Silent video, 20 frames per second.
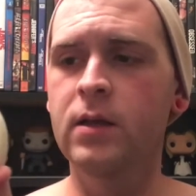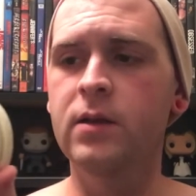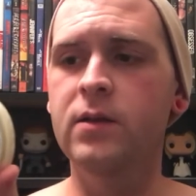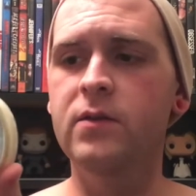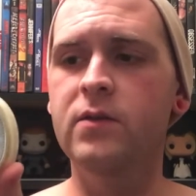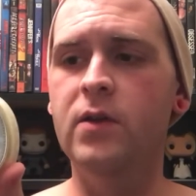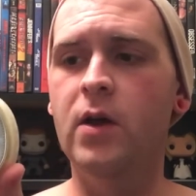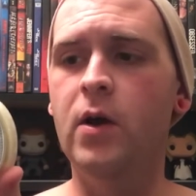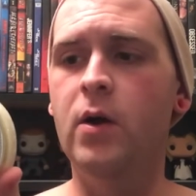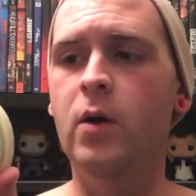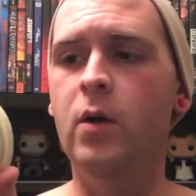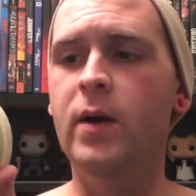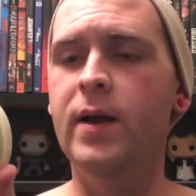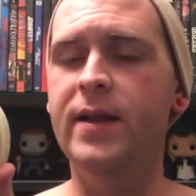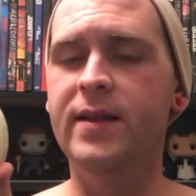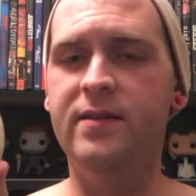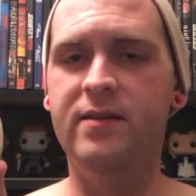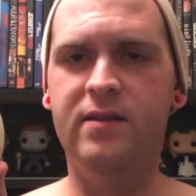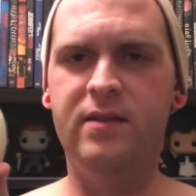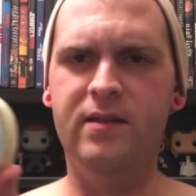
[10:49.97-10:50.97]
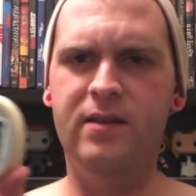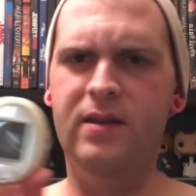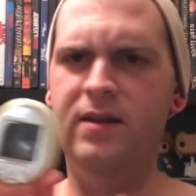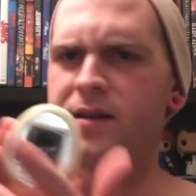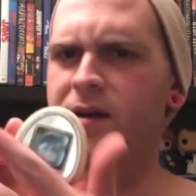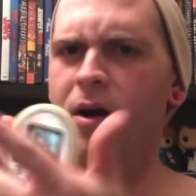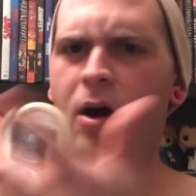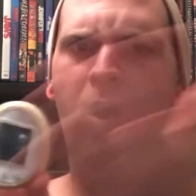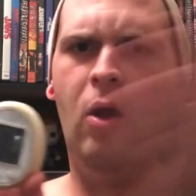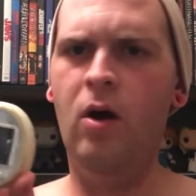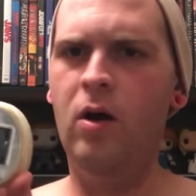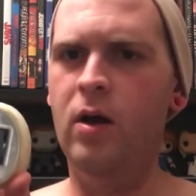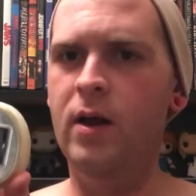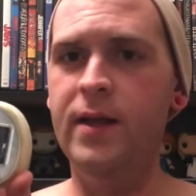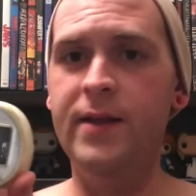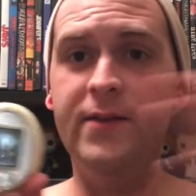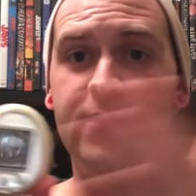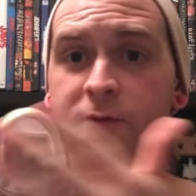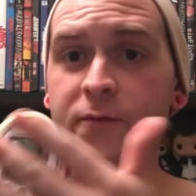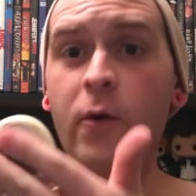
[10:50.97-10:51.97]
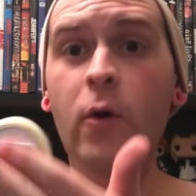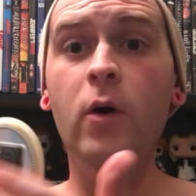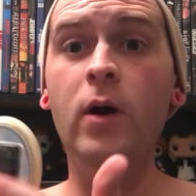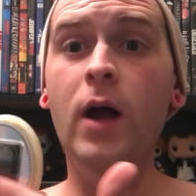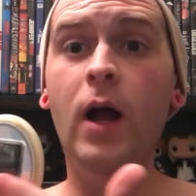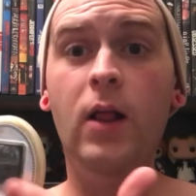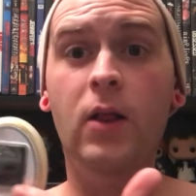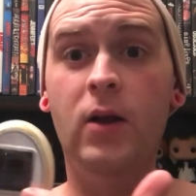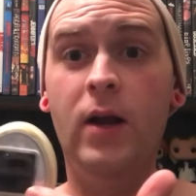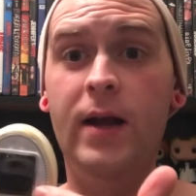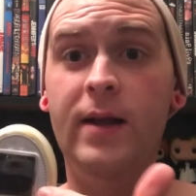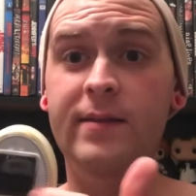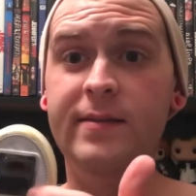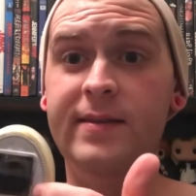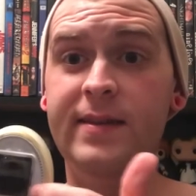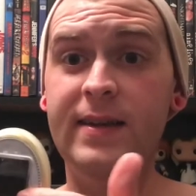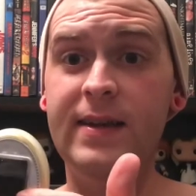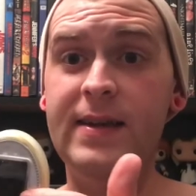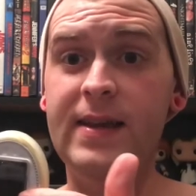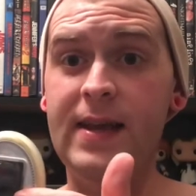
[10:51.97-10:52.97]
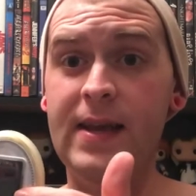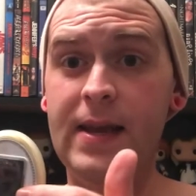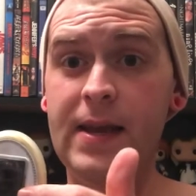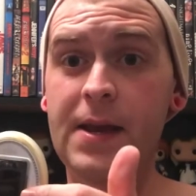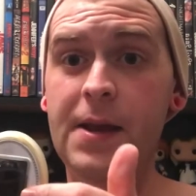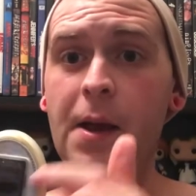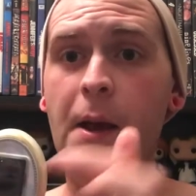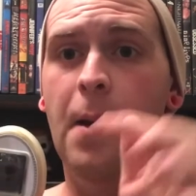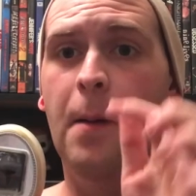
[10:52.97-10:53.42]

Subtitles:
so it's full color LCD,